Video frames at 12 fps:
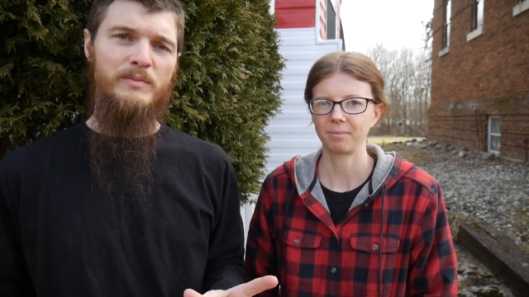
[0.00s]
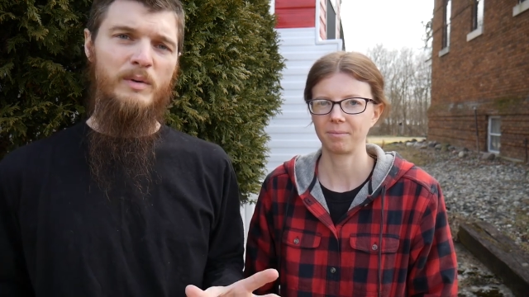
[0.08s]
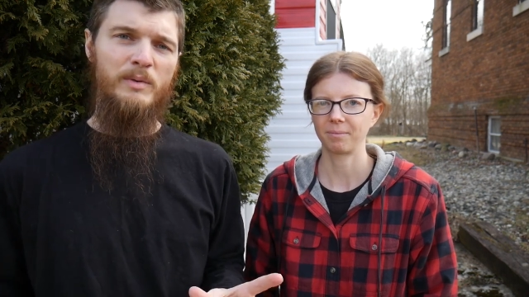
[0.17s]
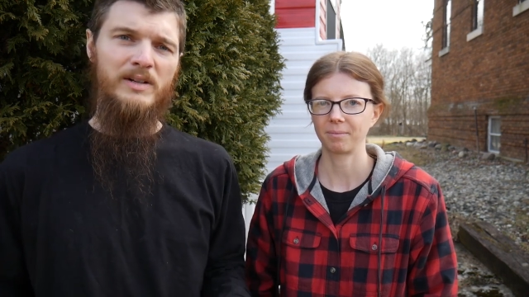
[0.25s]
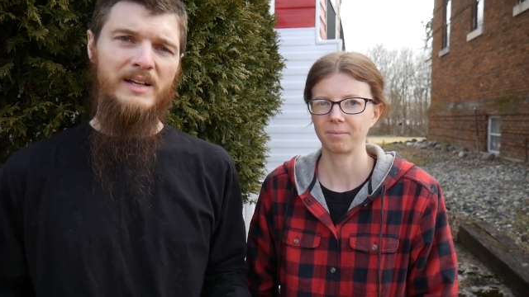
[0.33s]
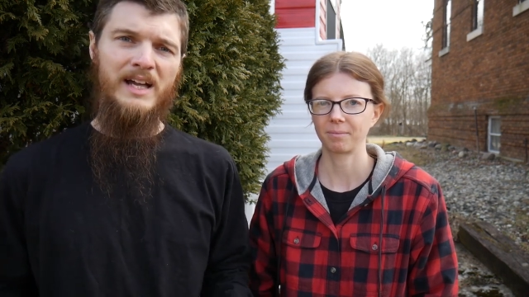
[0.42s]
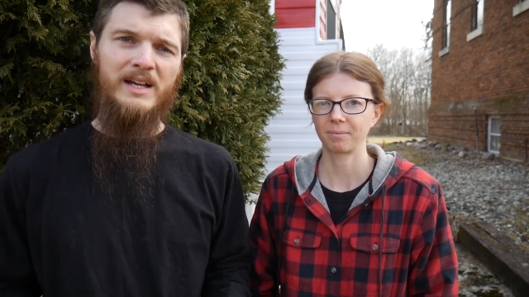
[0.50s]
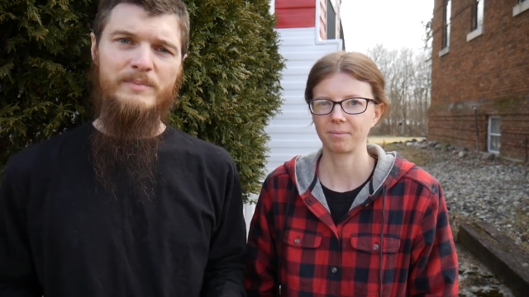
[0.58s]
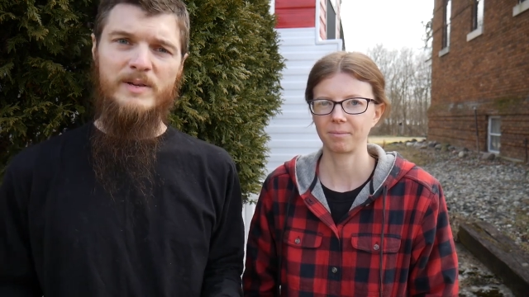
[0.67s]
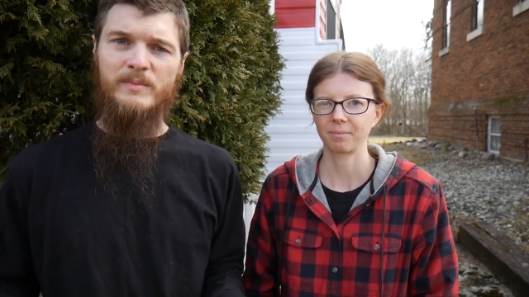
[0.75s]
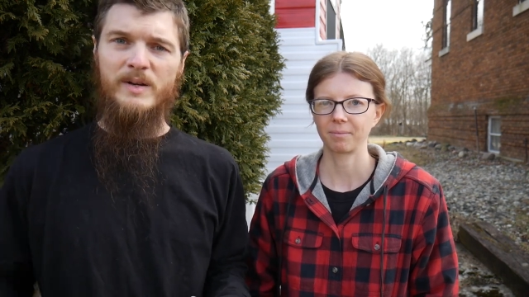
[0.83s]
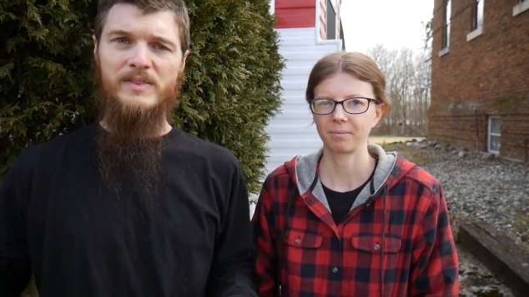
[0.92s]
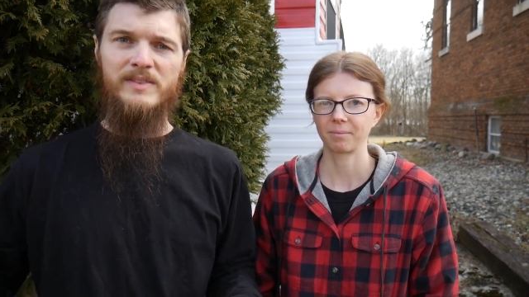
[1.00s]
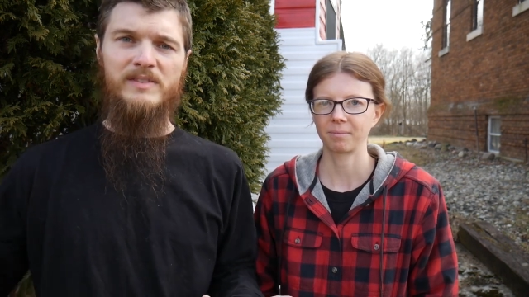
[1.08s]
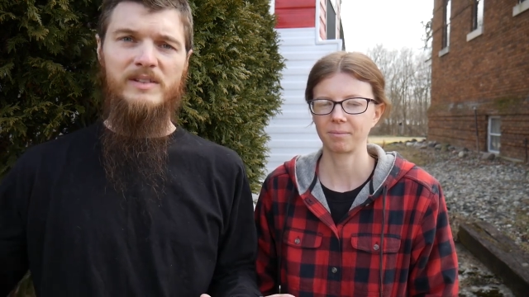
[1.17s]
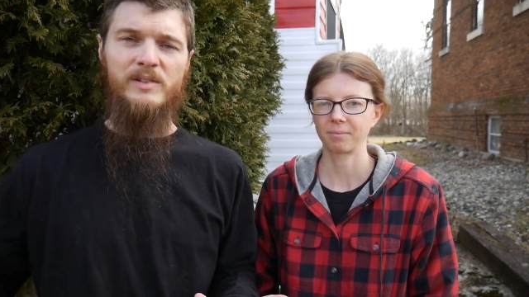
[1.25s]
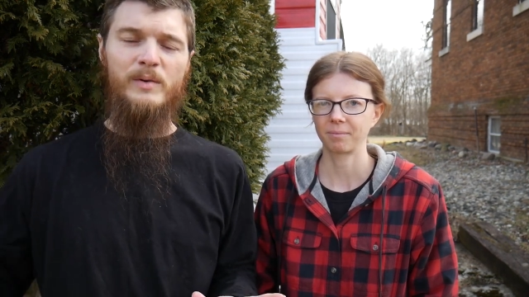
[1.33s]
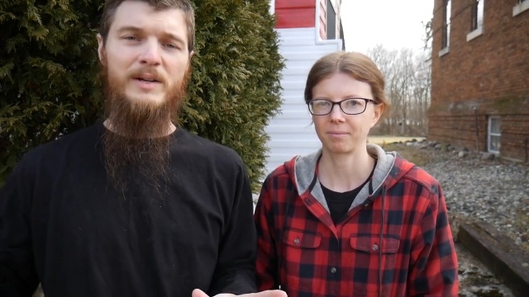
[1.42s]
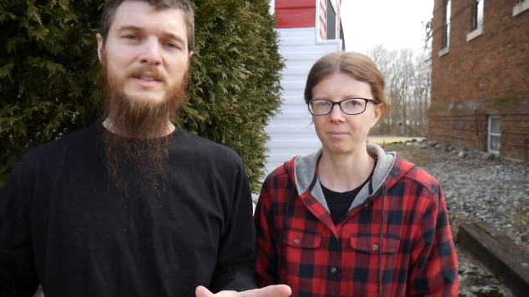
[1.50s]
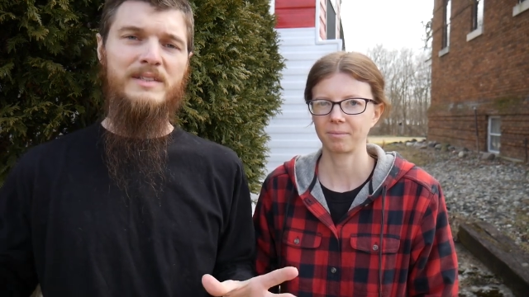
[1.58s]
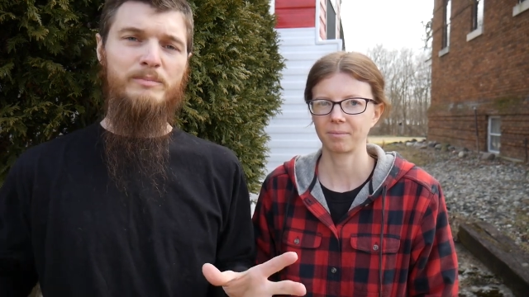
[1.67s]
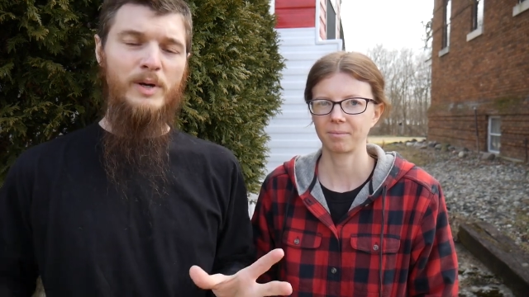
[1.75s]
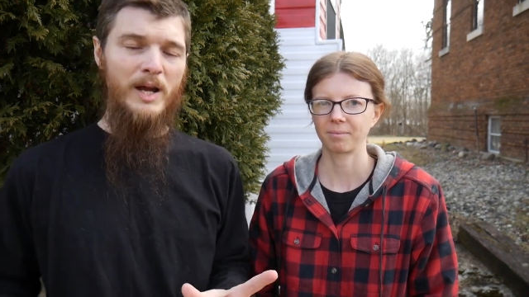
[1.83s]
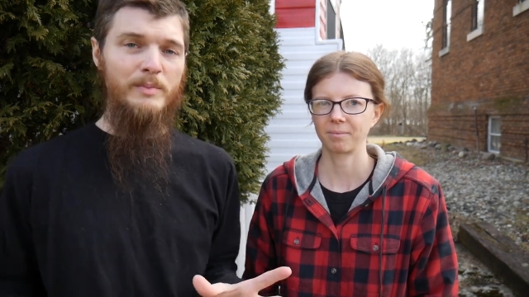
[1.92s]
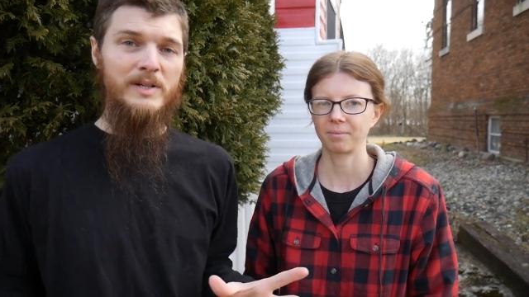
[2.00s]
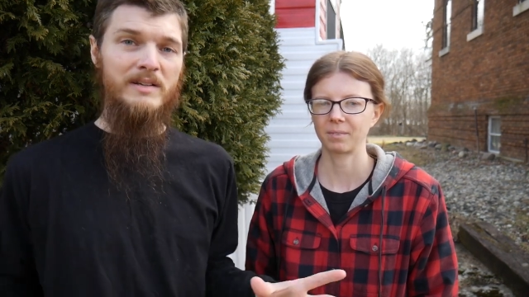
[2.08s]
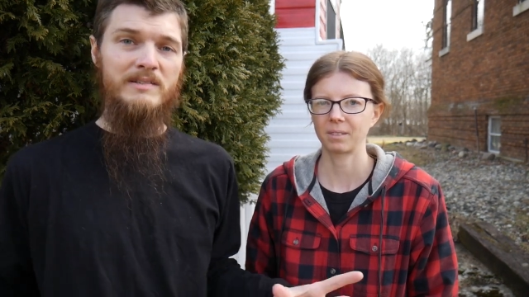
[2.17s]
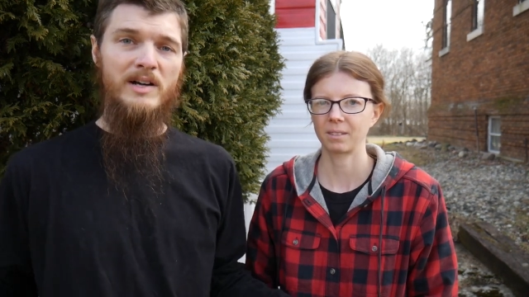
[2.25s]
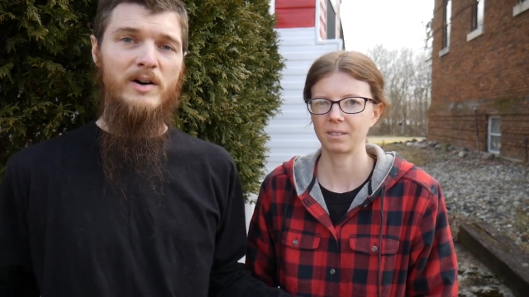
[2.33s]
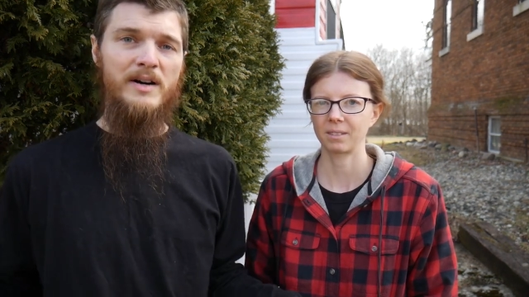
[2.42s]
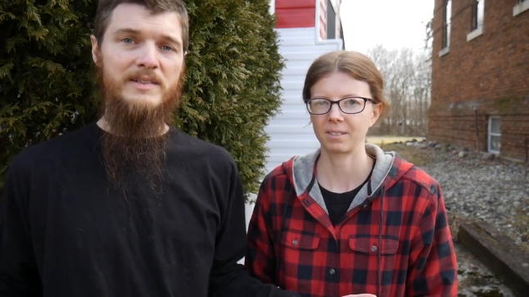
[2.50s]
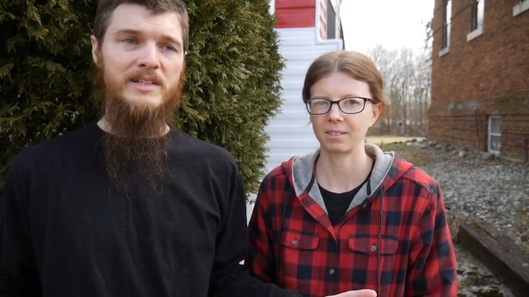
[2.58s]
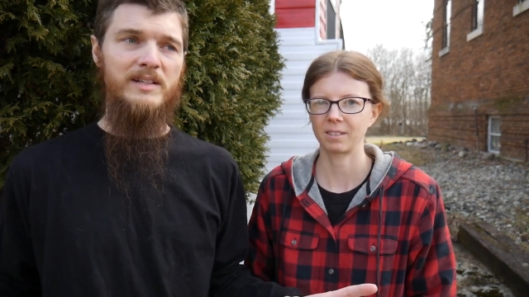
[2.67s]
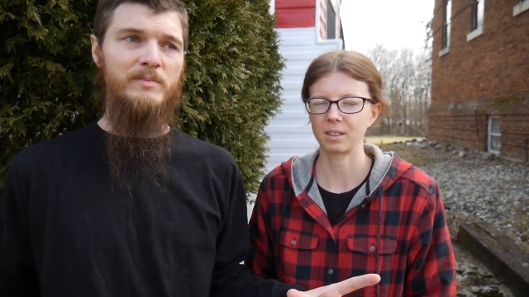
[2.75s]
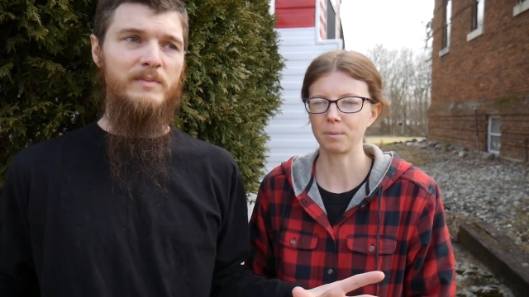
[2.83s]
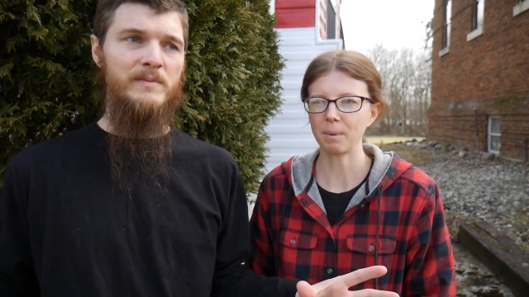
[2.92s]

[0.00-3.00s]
Speaker 1: We weren't happy with the noise. The property is awesome. The